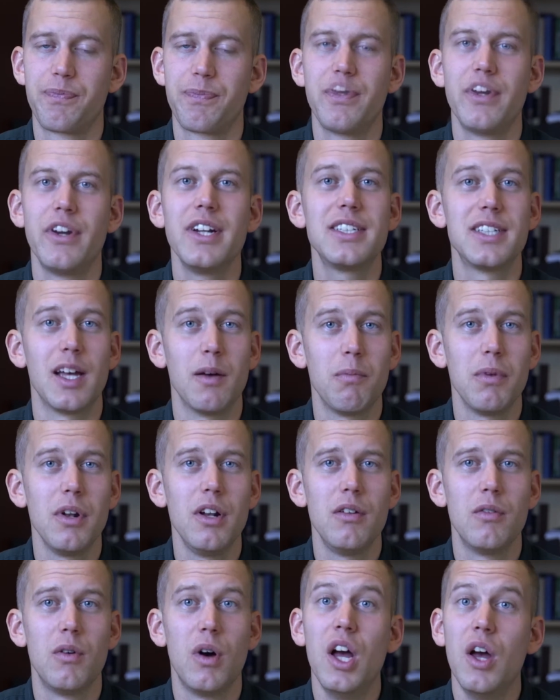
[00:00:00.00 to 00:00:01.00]
For
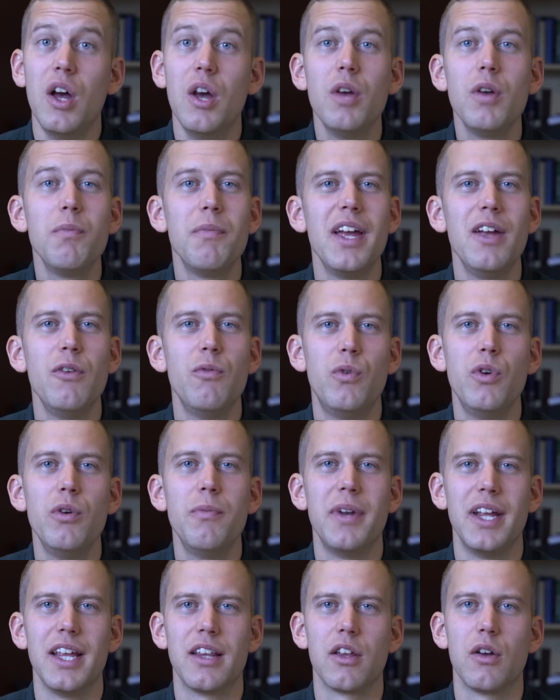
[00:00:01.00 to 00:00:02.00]
example, one may
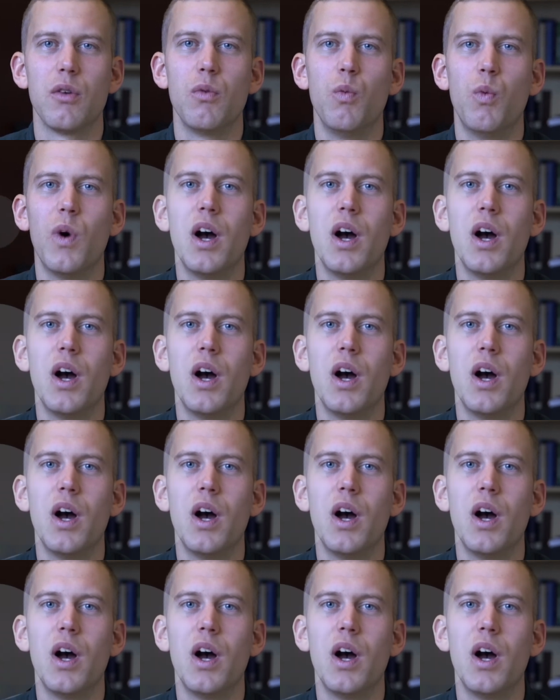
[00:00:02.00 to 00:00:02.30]
ruminate on